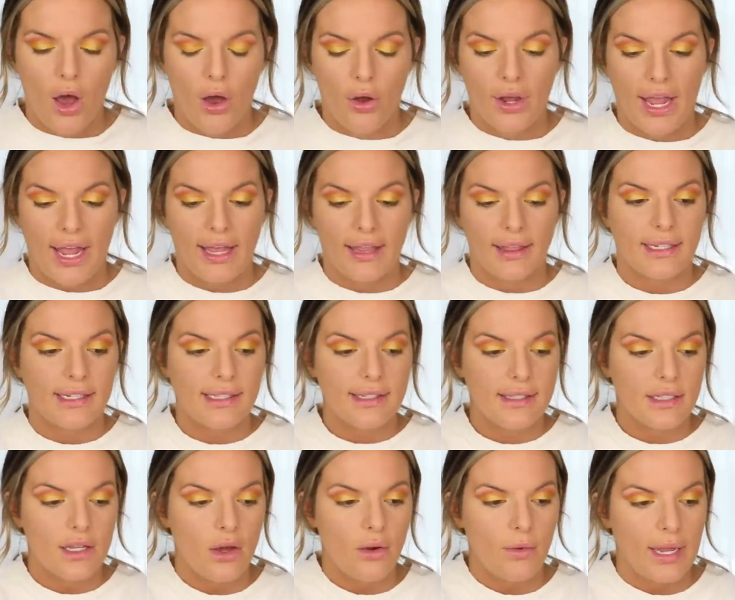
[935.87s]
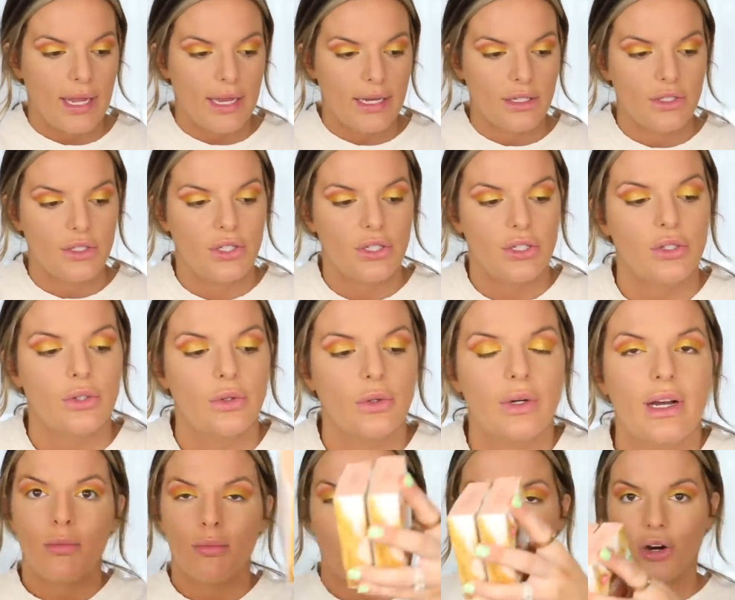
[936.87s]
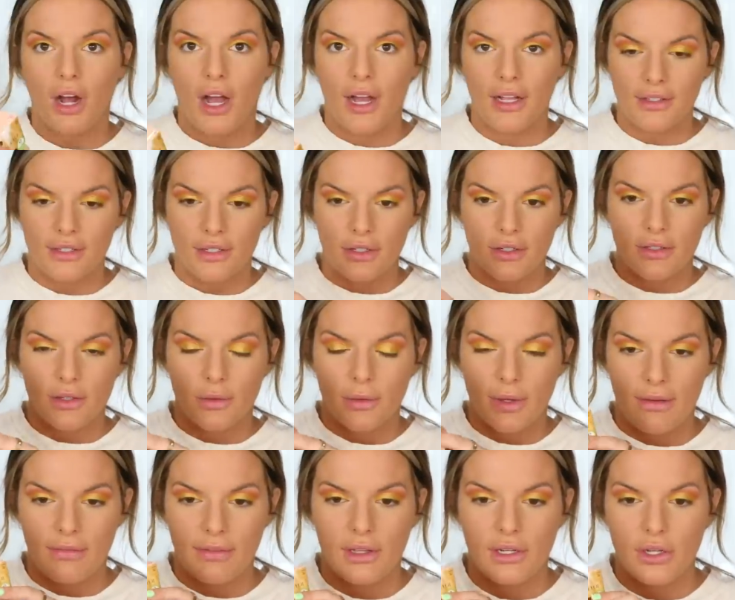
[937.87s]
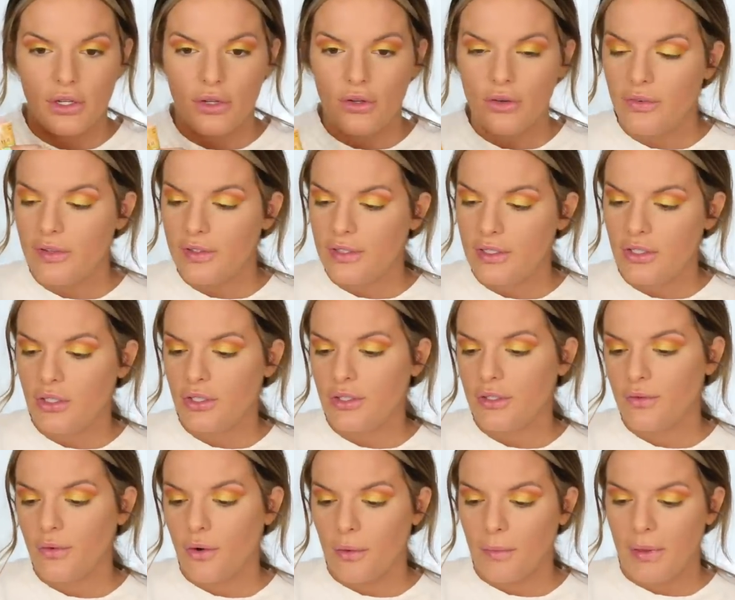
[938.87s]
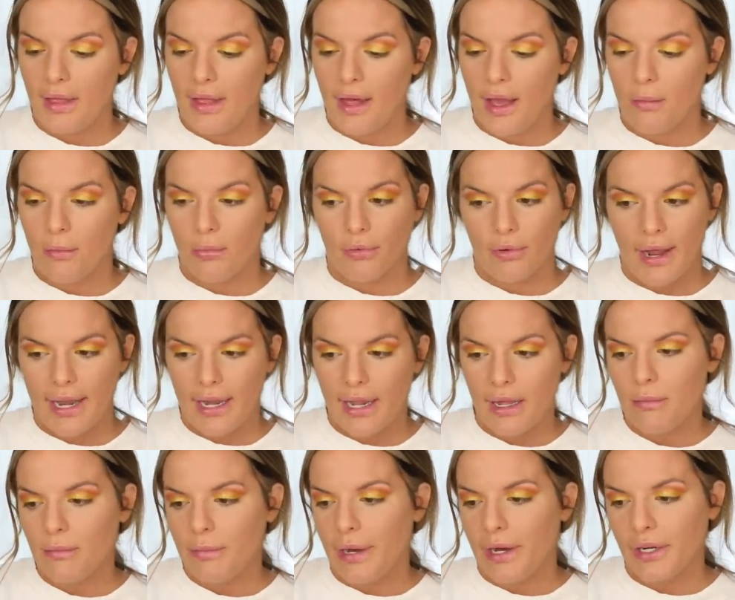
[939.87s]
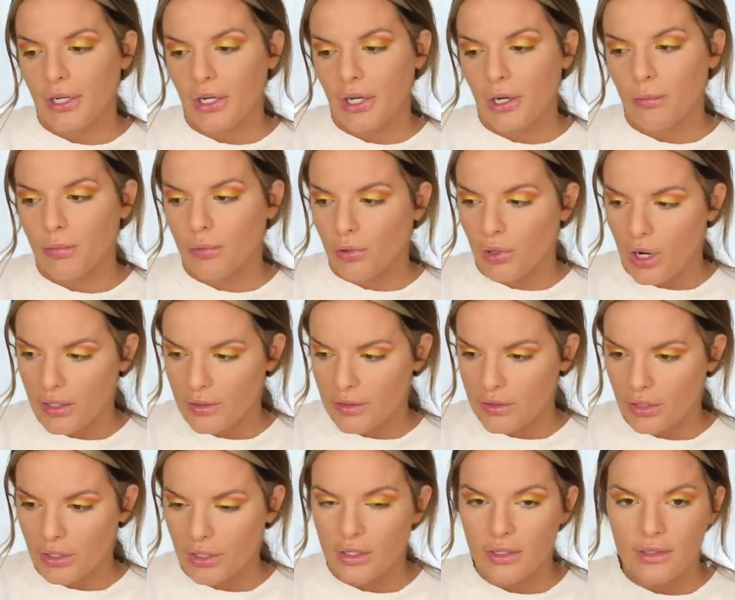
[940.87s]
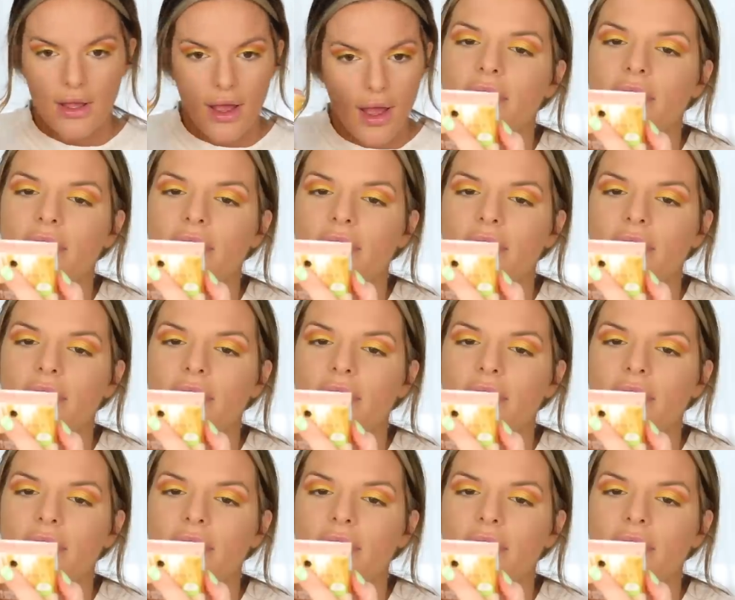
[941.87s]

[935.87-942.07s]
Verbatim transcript: Okay, let's go into bronzers. So we have the new Physicians Formula Bread and Butter Bronzers.